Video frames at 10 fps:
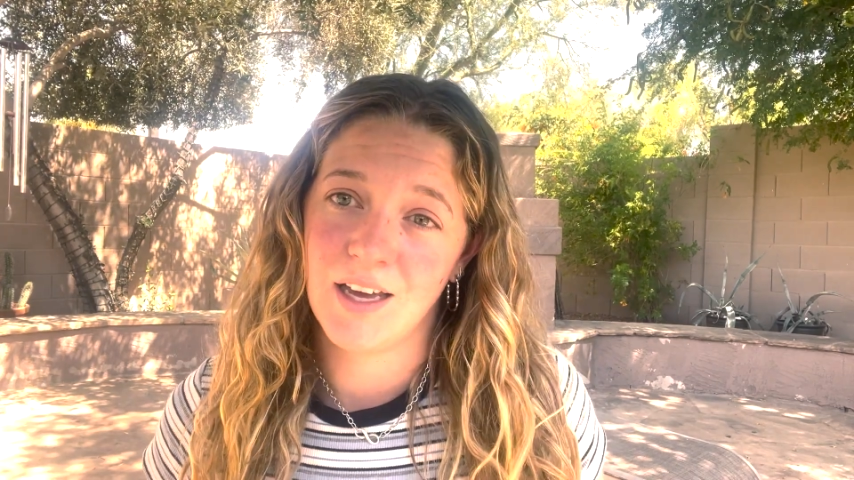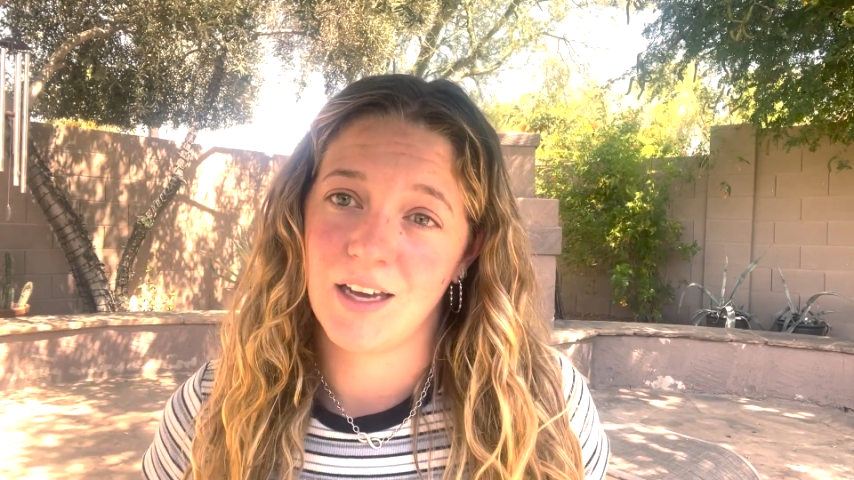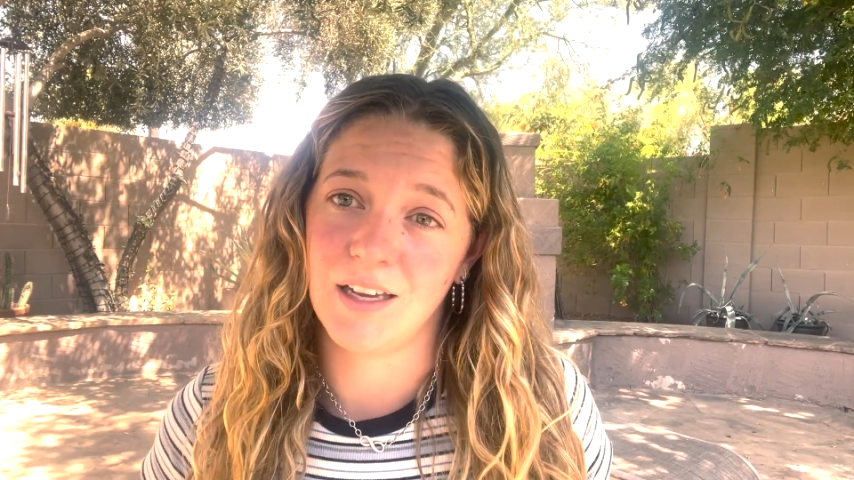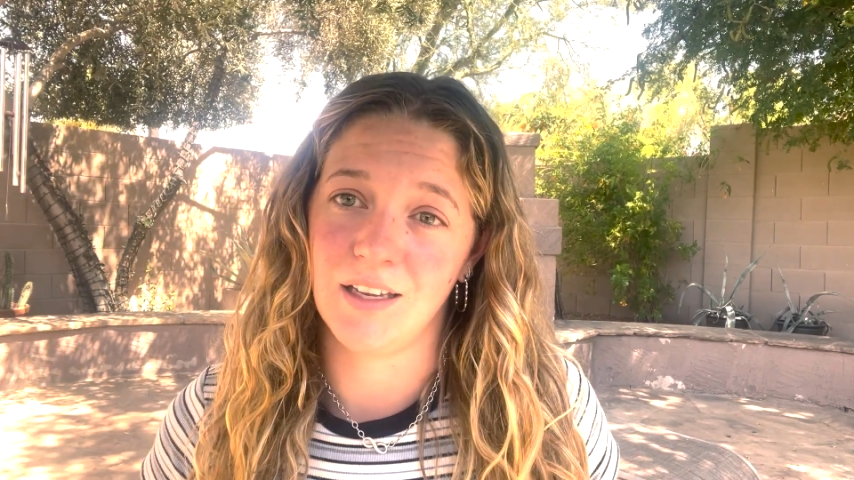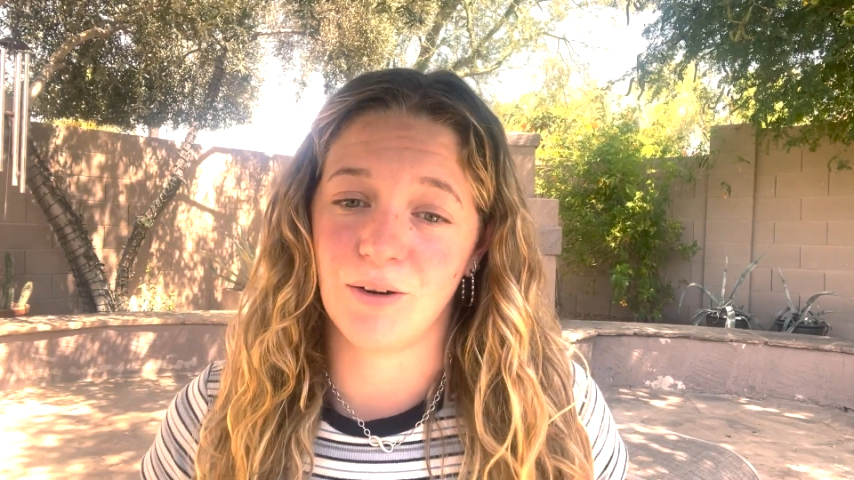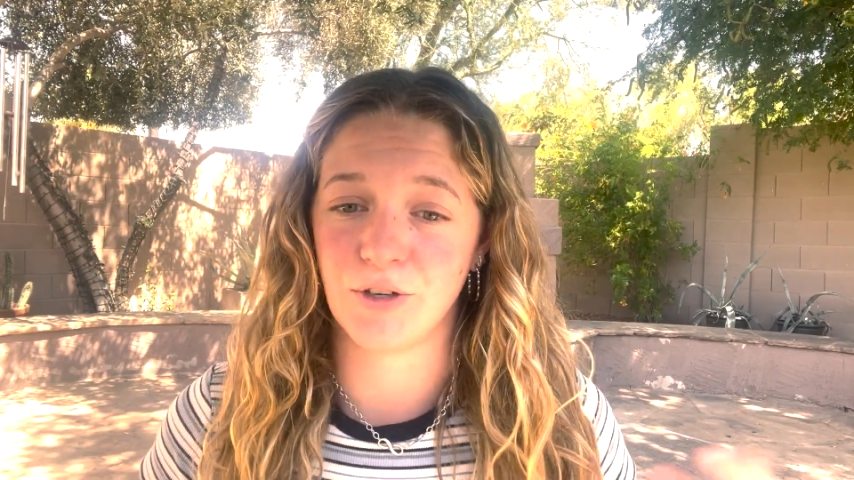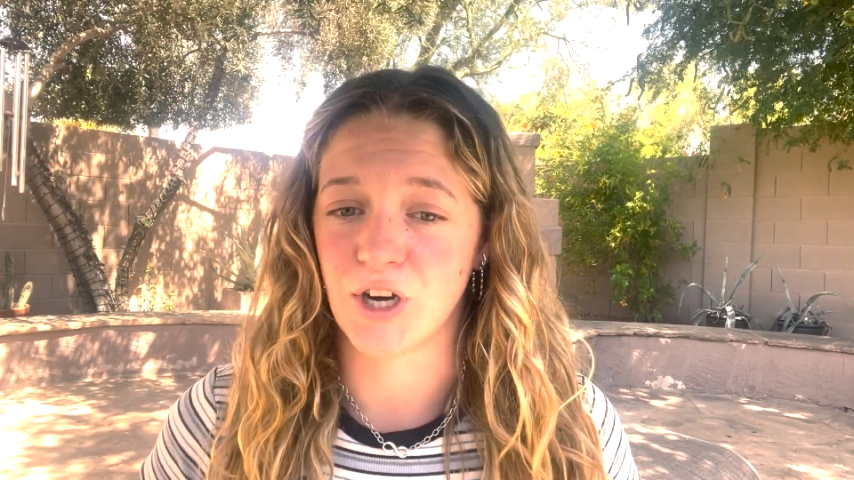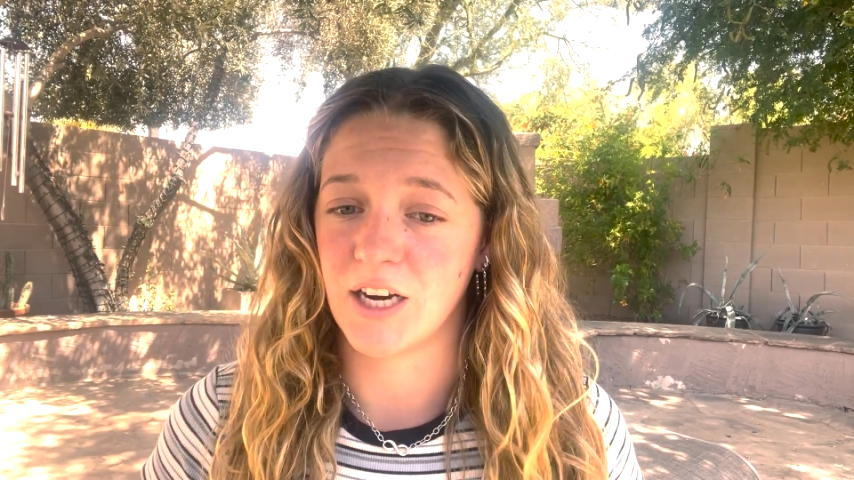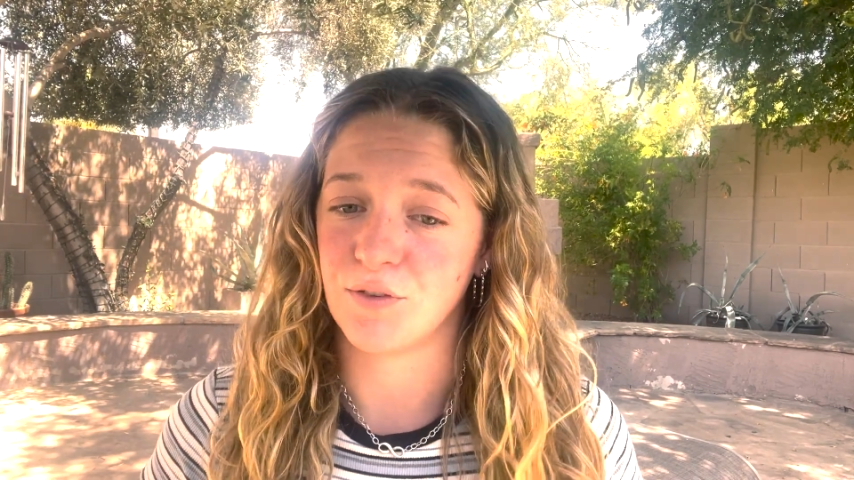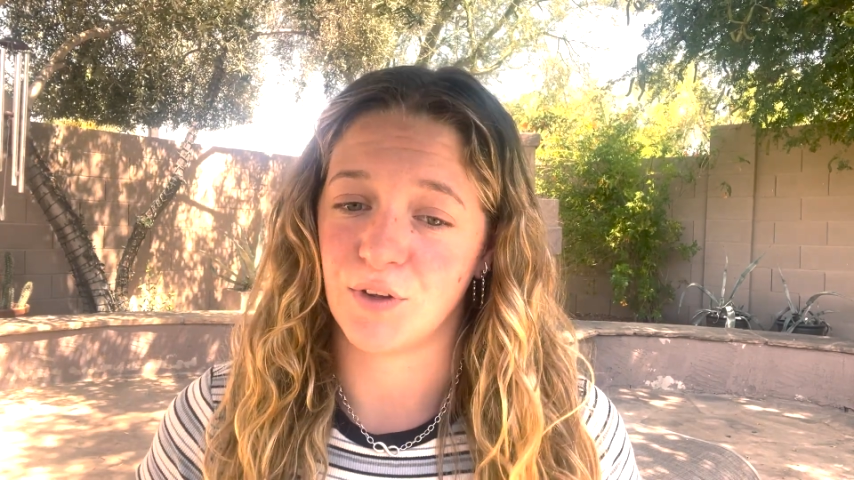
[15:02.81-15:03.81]
and they were
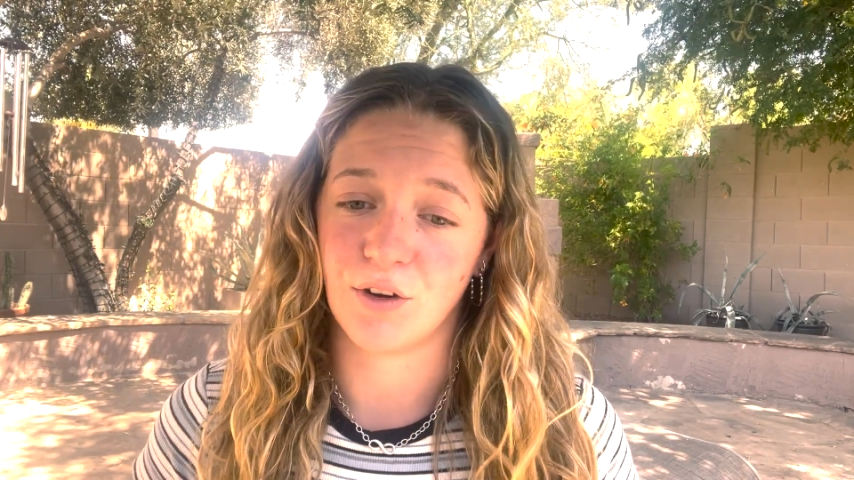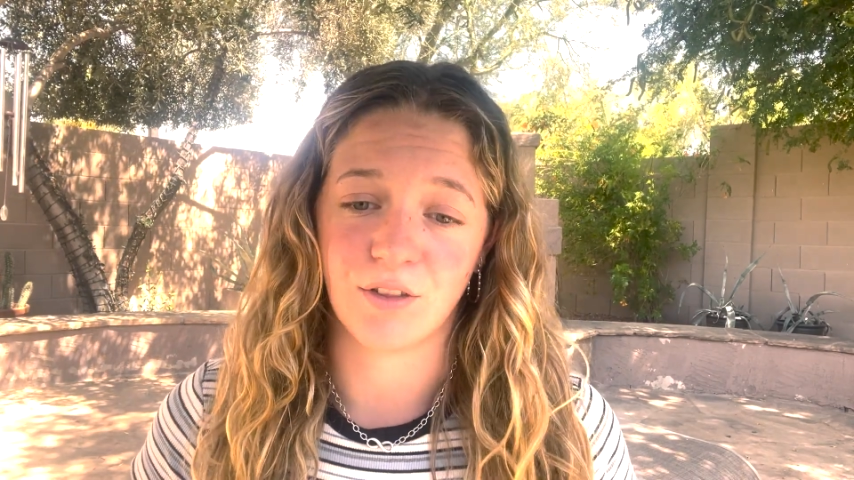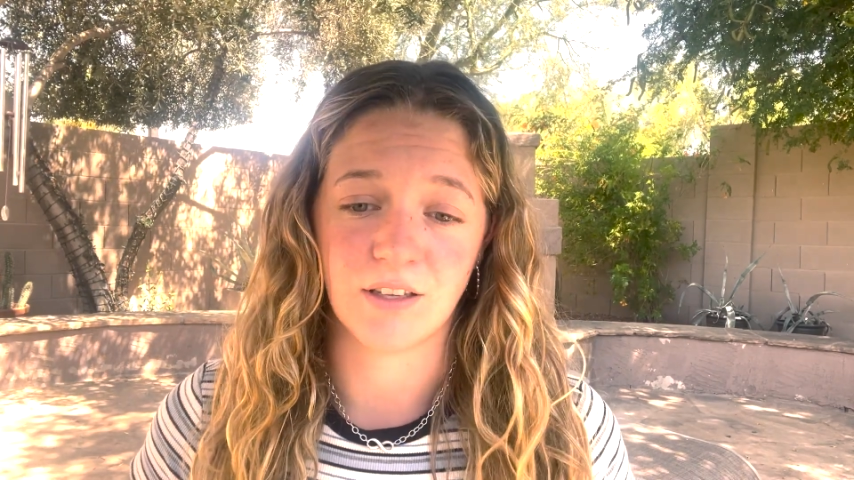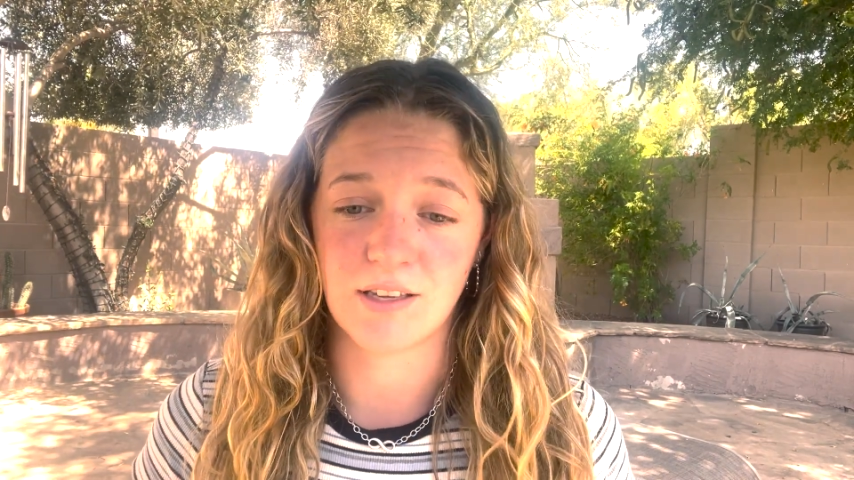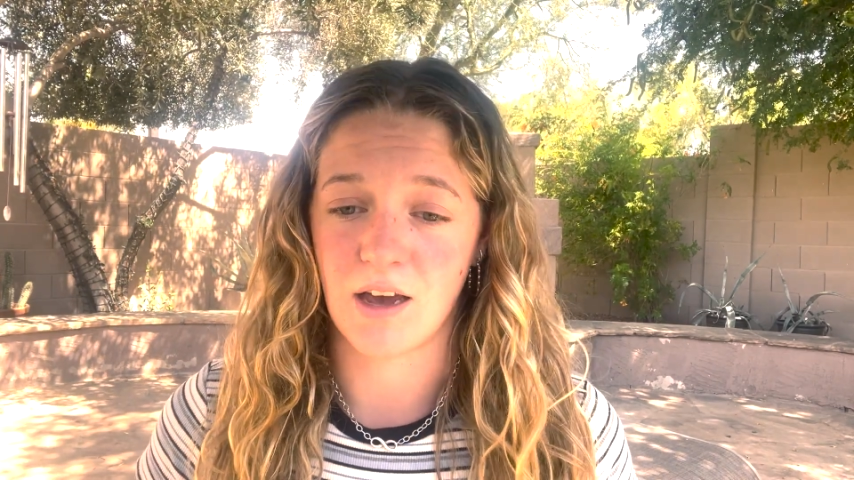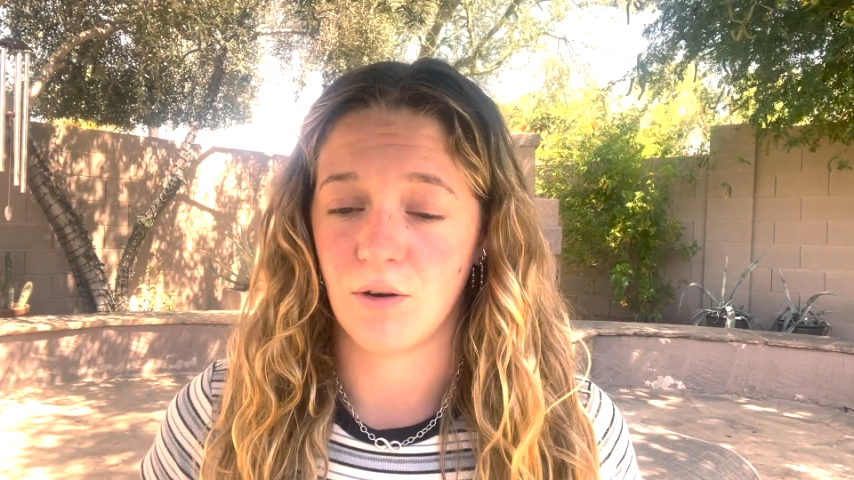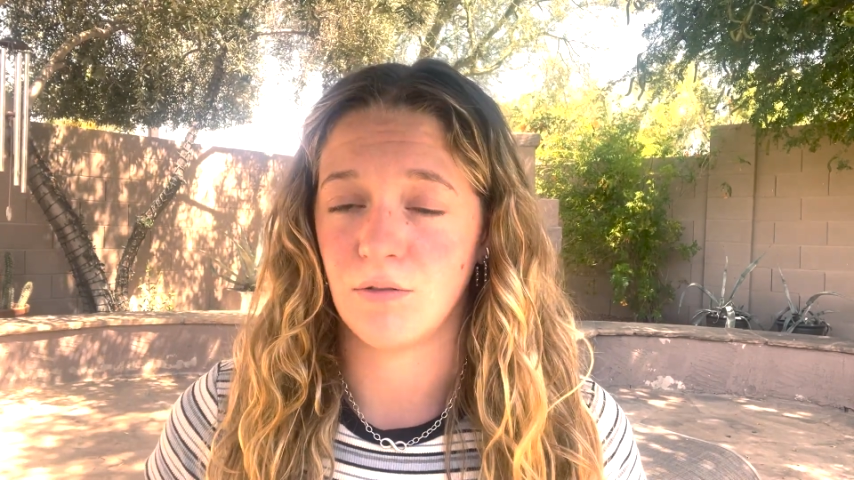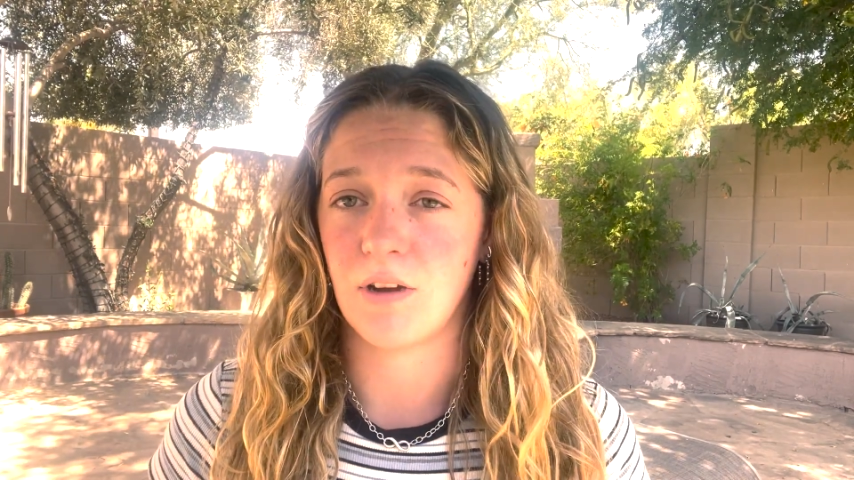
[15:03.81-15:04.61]
trying to figure things out